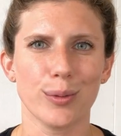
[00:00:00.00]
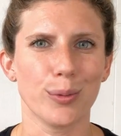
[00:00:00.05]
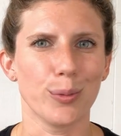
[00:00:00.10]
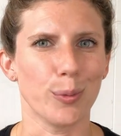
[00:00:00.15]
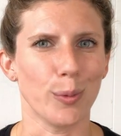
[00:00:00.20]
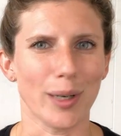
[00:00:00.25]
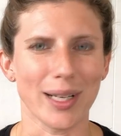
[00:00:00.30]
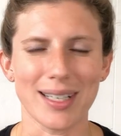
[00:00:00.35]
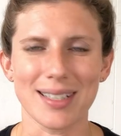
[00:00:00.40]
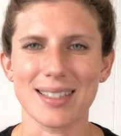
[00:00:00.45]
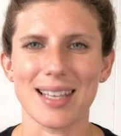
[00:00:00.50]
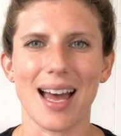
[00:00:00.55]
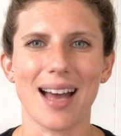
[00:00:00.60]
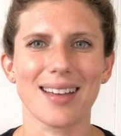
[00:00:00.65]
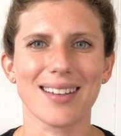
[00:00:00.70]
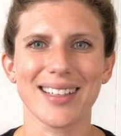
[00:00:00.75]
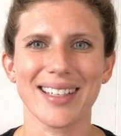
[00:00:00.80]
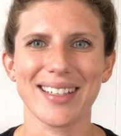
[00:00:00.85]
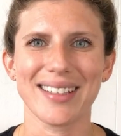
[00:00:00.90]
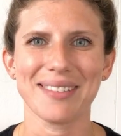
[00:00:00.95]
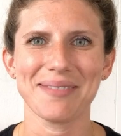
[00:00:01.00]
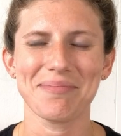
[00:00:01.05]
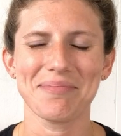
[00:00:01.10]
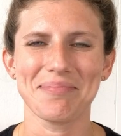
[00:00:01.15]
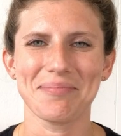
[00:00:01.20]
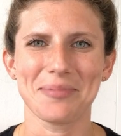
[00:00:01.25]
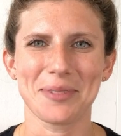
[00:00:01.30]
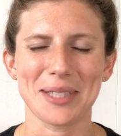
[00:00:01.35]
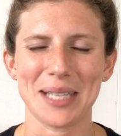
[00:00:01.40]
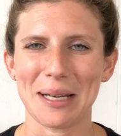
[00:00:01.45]
what exactly
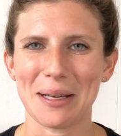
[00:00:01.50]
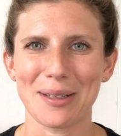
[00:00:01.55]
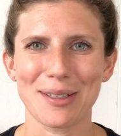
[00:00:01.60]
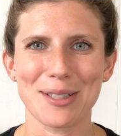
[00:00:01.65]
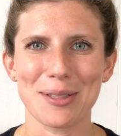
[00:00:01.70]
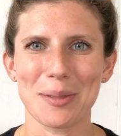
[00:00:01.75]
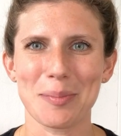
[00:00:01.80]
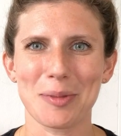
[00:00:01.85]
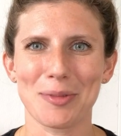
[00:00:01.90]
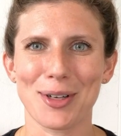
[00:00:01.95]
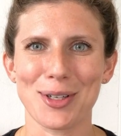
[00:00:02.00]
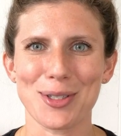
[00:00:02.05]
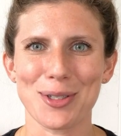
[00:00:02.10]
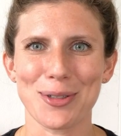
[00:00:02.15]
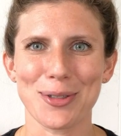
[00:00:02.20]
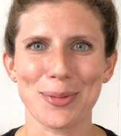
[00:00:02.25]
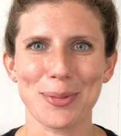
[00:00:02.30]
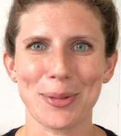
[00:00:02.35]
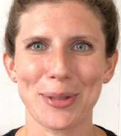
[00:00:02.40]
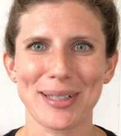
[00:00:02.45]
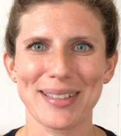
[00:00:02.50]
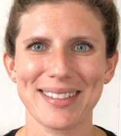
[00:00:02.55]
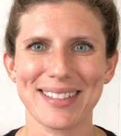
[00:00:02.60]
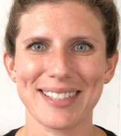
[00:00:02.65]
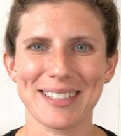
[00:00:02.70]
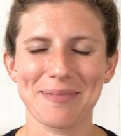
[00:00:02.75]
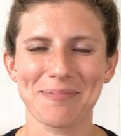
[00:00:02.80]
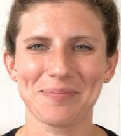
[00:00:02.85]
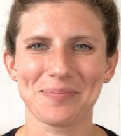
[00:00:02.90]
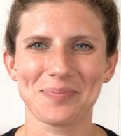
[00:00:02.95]
was I going to do in professional
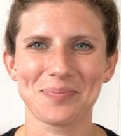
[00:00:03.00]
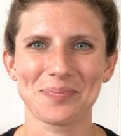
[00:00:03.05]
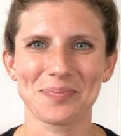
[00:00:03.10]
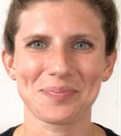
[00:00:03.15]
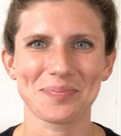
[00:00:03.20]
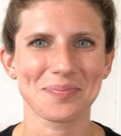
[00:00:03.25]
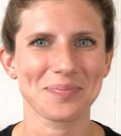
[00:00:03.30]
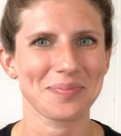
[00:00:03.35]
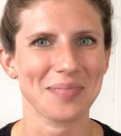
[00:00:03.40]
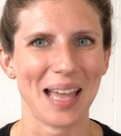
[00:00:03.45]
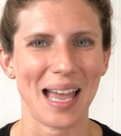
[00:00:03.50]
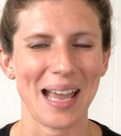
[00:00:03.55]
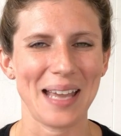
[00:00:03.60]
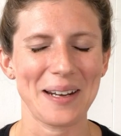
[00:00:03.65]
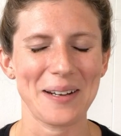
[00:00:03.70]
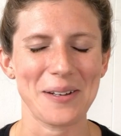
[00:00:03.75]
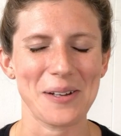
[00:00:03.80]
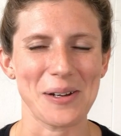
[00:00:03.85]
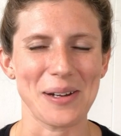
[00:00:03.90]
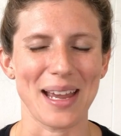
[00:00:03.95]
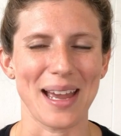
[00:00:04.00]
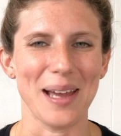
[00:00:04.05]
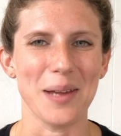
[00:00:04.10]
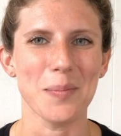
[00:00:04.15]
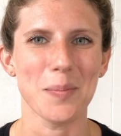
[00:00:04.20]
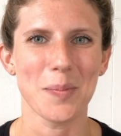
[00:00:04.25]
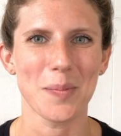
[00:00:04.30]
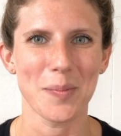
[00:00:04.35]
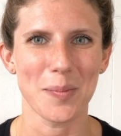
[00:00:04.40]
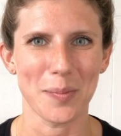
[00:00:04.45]
sports? I didn't know
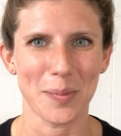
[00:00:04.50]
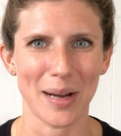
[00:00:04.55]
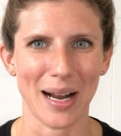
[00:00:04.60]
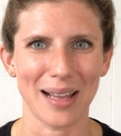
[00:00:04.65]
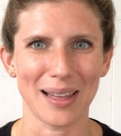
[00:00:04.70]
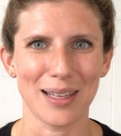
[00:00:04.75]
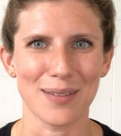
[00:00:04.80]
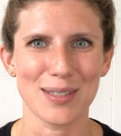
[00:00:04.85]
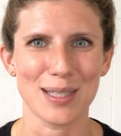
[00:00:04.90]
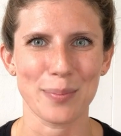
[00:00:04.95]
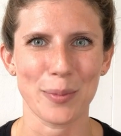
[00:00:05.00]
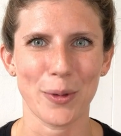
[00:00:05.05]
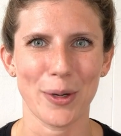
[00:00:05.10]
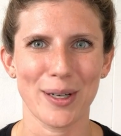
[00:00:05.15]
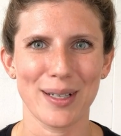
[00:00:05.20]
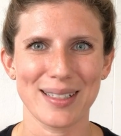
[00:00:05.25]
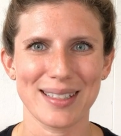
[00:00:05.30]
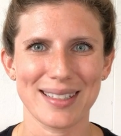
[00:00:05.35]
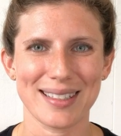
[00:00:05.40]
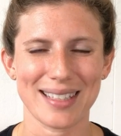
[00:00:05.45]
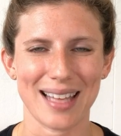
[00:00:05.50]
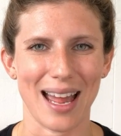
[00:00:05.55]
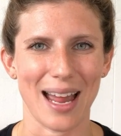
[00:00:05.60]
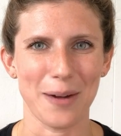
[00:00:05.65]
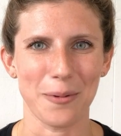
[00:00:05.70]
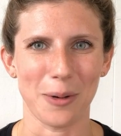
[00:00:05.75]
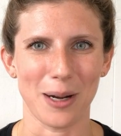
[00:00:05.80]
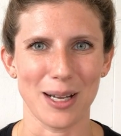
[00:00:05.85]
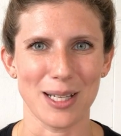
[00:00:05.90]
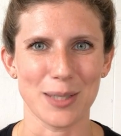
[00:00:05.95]
yet, but I love sports. I
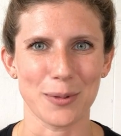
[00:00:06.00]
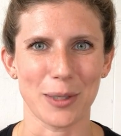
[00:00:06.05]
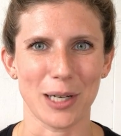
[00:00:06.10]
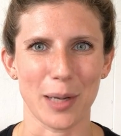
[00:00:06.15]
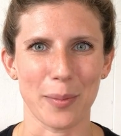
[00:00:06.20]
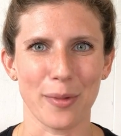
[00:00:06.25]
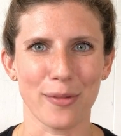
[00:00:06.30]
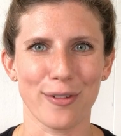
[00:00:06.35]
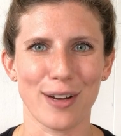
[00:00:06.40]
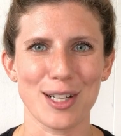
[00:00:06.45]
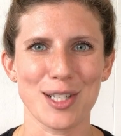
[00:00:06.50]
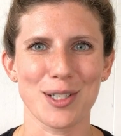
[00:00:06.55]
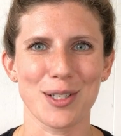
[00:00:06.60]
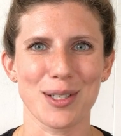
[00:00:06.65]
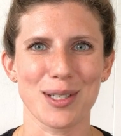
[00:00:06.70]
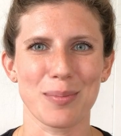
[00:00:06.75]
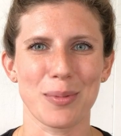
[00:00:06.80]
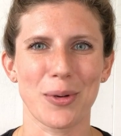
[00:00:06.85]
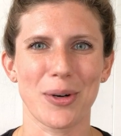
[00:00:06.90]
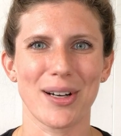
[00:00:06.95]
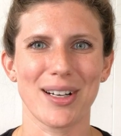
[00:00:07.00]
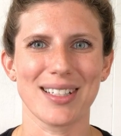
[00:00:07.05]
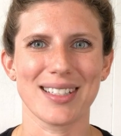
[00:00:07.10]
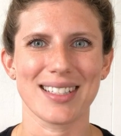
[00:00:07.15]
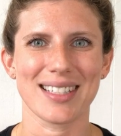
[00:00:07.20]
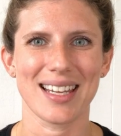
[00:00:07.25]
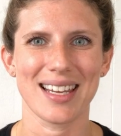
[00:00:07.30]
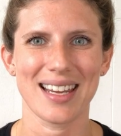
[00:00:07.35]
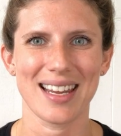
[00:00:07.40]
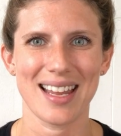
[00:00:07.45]
wanted to work in professional
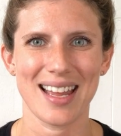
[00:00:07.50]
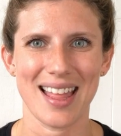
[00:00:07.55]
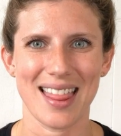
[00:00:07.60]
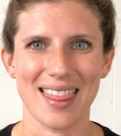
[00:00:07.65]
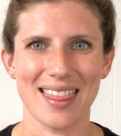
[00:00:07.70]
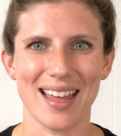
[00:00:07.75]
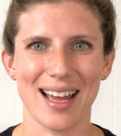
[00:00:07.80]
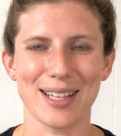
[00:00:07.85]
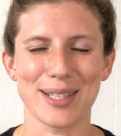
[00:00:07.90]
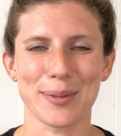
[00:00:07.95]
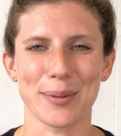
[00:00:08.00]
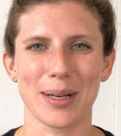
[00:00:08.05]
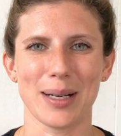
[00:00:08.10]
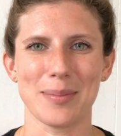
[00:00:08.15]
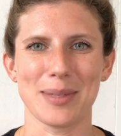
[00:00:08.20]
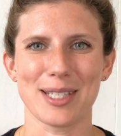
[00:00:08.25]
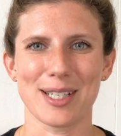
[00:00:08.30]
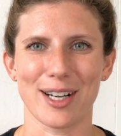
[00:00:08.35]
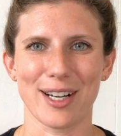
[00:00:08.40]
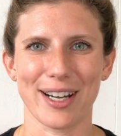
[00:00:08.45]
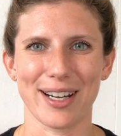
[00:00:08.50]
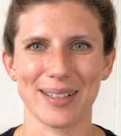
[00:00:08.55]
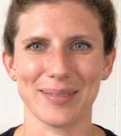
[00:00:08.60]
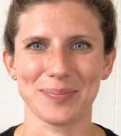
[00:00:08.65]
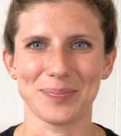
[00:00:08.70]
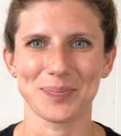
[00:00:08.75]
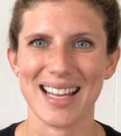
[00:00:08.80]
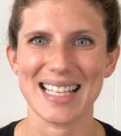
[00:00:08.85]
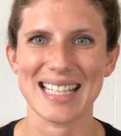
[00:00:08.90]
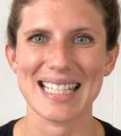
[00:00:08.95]
sports. That's where I'm starting.
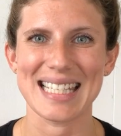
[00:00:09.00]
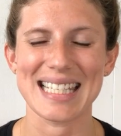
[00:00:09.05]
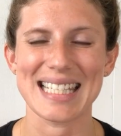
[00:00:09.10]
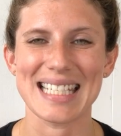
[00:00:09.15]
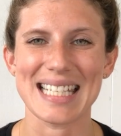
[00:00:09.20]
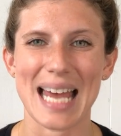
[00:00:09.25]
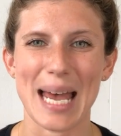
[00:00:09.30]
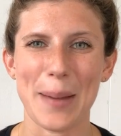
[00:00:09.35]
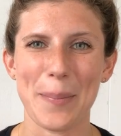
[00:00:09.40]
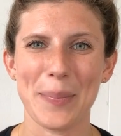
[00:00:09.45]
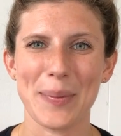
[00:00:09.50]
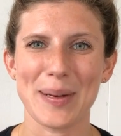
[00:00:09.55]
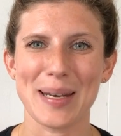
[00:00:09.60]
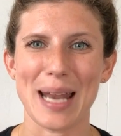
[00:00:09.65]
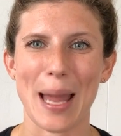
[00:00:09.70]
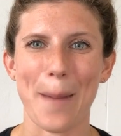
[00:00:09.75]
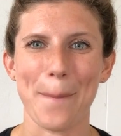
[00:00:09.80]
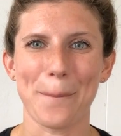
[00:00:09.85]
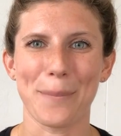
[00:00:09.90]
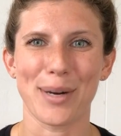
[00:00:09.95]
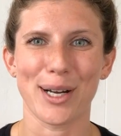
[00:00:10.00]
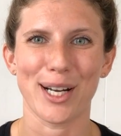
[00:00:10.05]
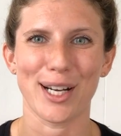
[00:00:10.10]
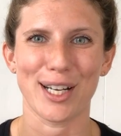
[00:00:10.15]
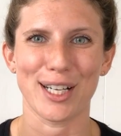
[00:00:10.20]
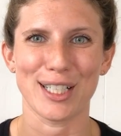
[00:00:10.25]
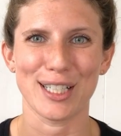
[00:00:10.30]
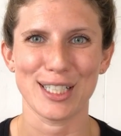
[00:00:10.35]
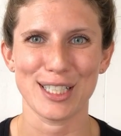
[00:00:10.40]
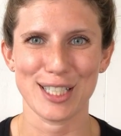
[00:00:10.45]
Step
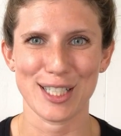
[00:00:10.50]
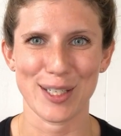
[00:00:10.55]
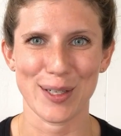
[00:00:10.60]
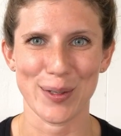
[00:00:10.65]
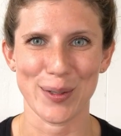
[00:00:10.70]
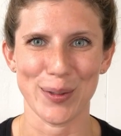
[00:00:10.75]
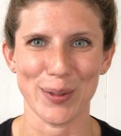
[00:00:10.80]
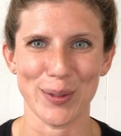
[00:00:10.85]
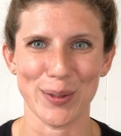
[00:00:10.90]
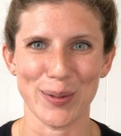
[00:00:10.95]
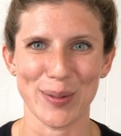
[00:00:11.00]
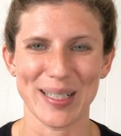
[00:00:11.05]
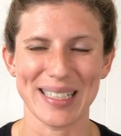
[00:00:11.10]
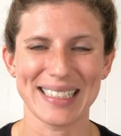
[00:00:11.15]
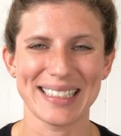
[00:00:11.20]
number two